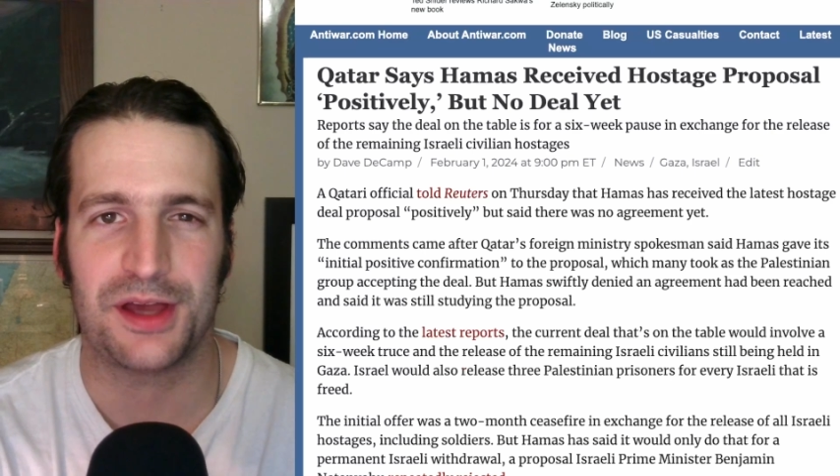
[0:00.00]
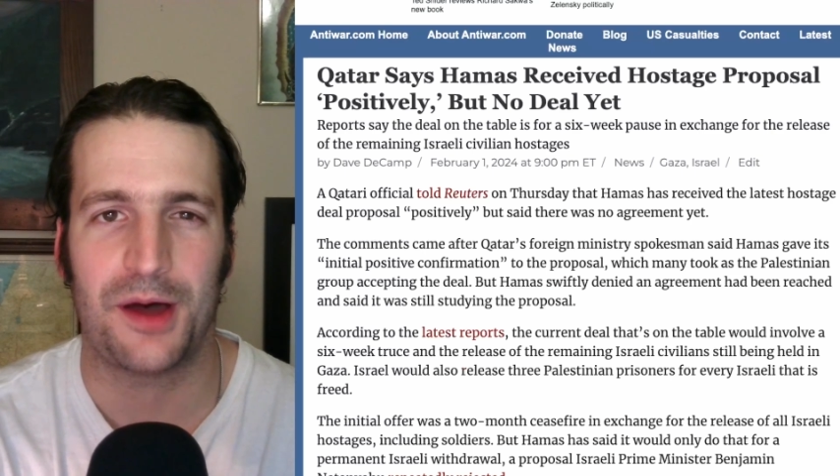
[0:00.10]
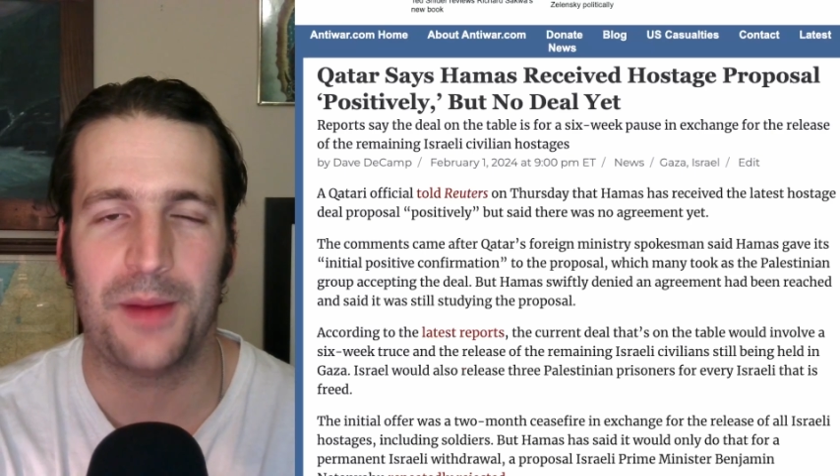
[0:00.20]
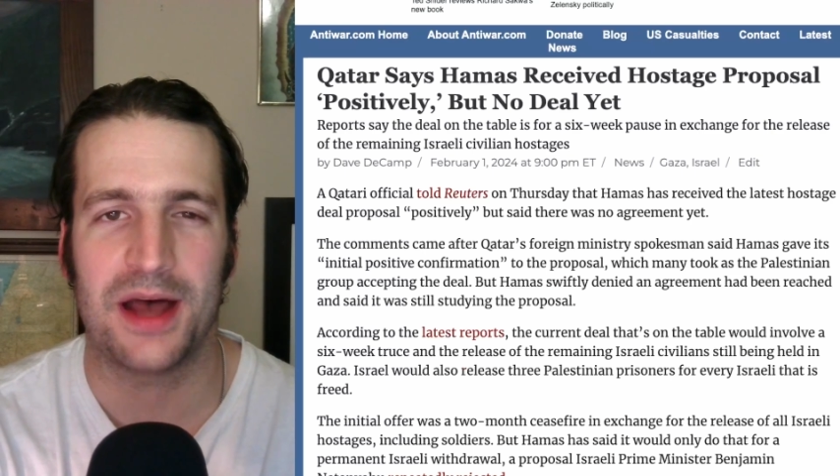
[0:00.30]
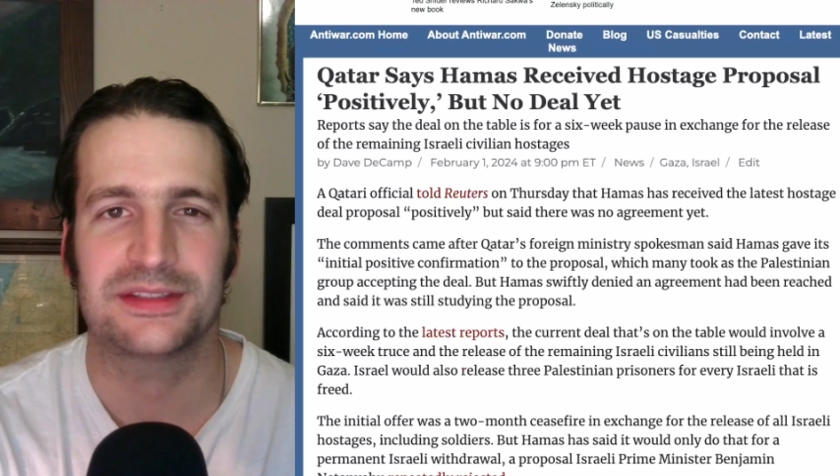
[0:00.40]

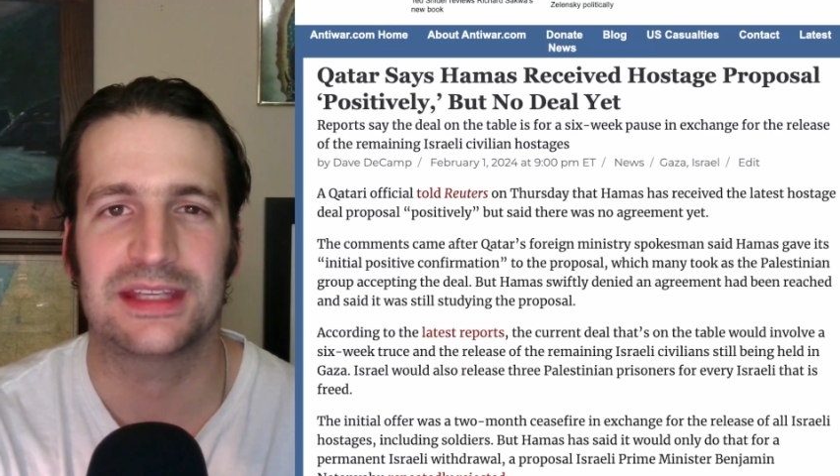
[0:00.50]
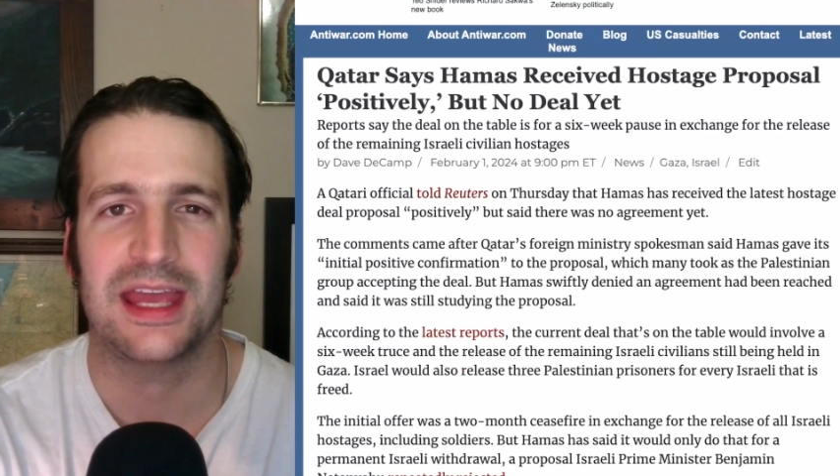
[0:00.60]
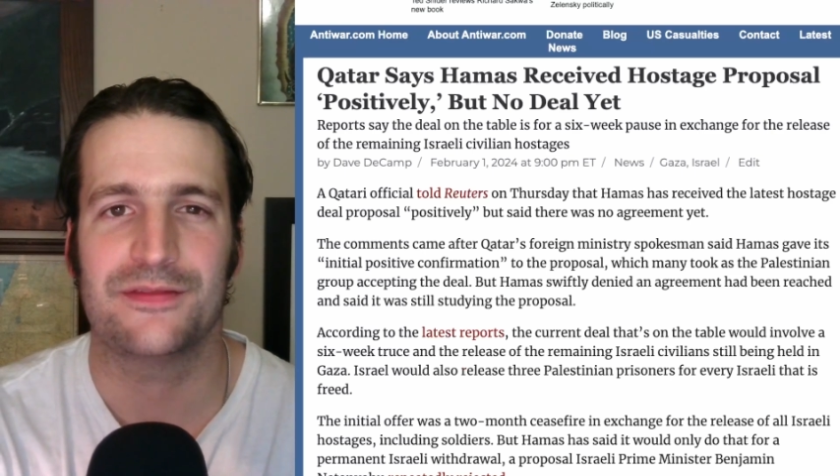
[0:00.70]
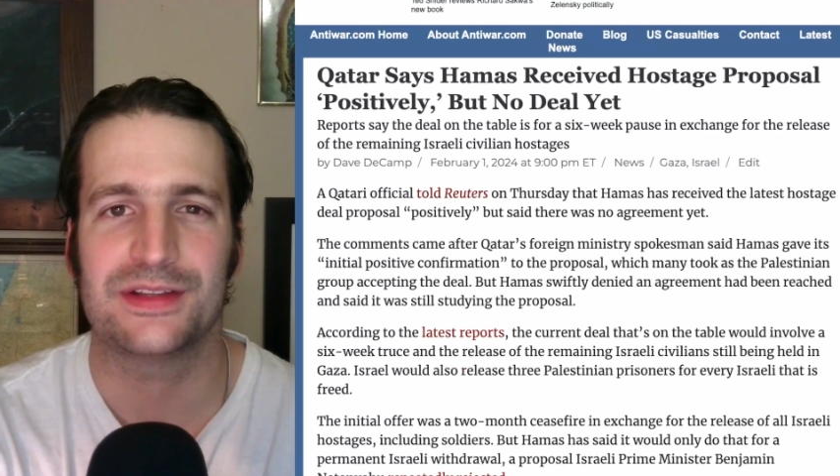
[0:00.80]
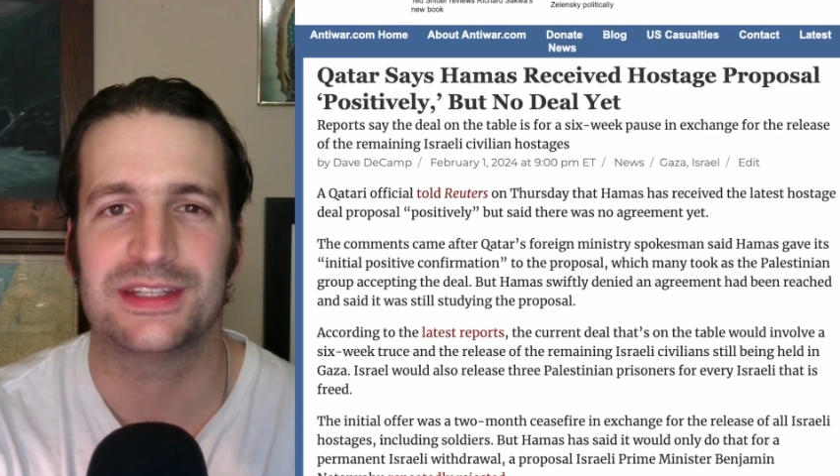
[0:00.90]
Hamas
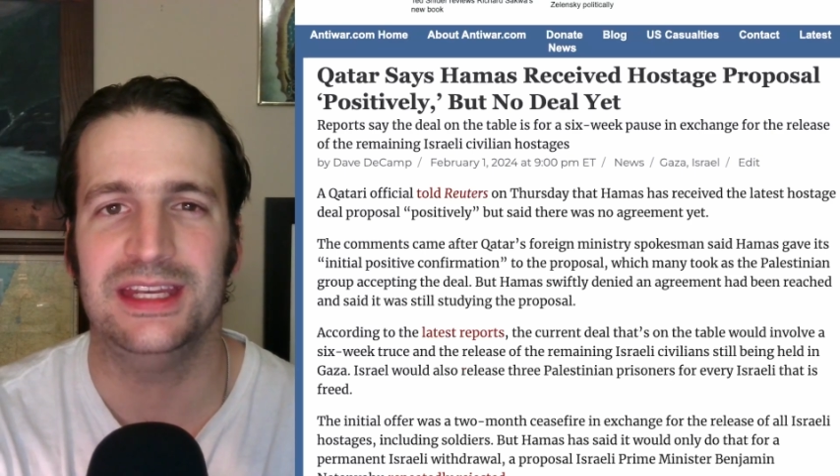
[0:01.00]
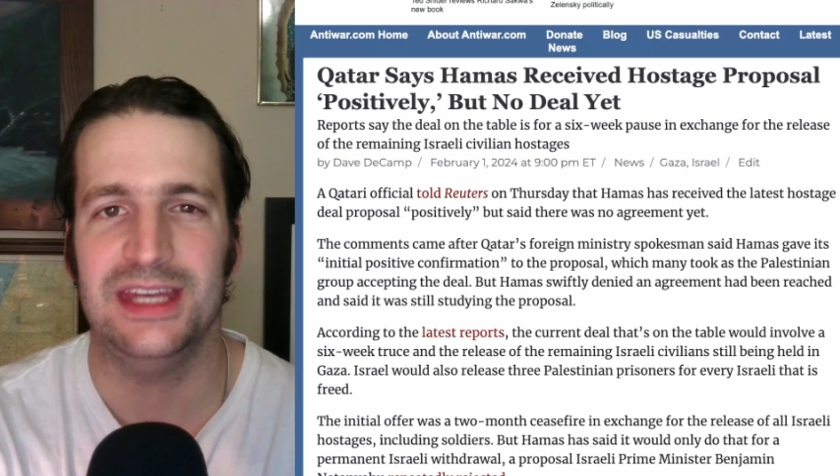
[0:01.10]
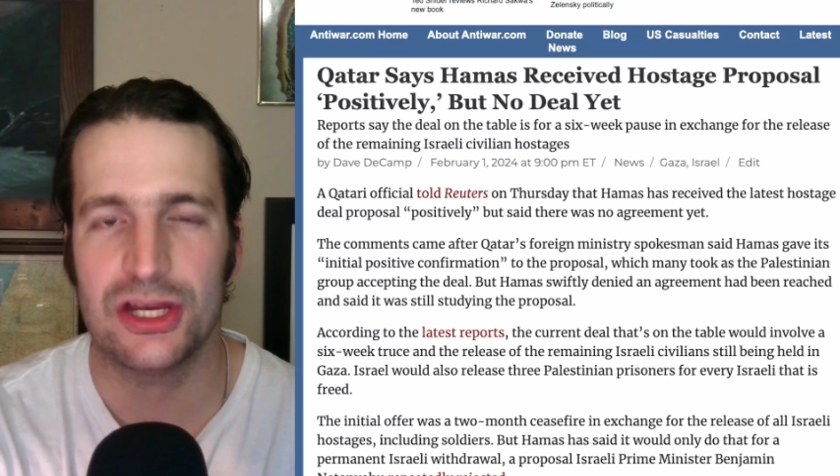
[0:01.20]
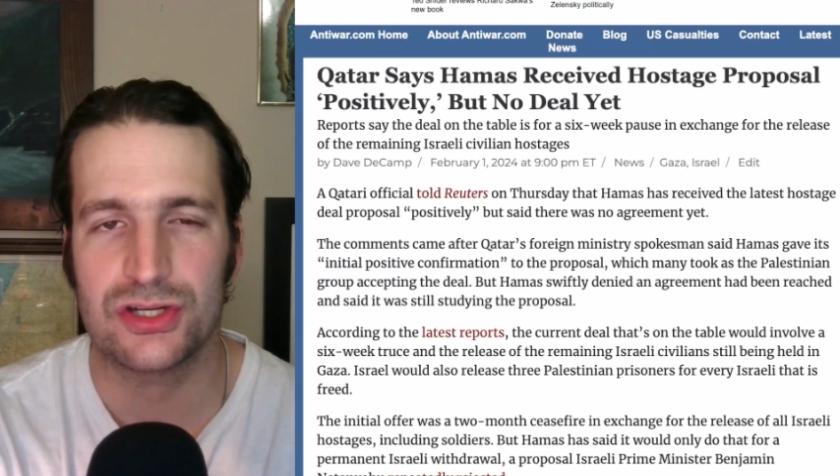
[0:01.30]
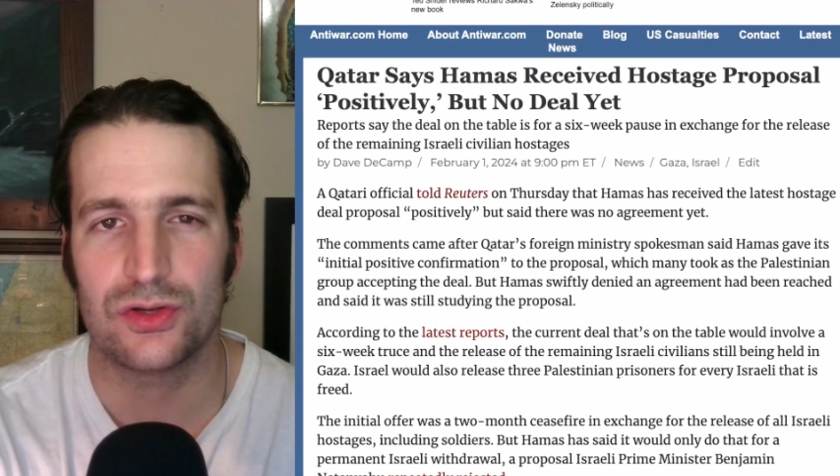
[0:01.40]
gave its
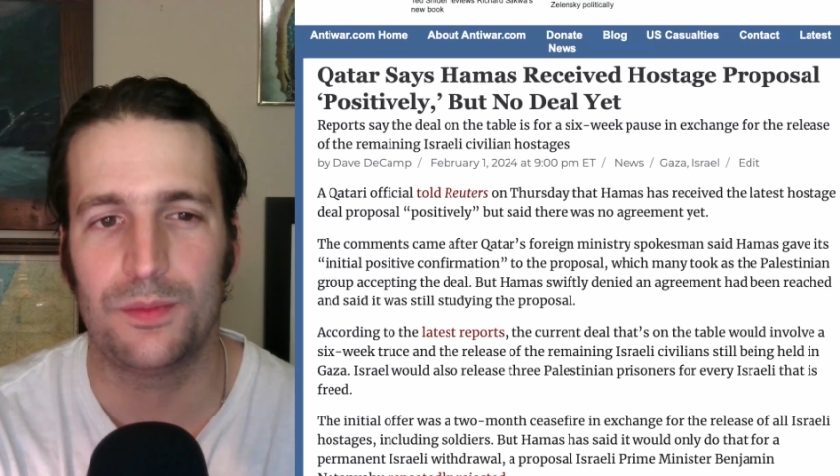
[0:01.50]
initial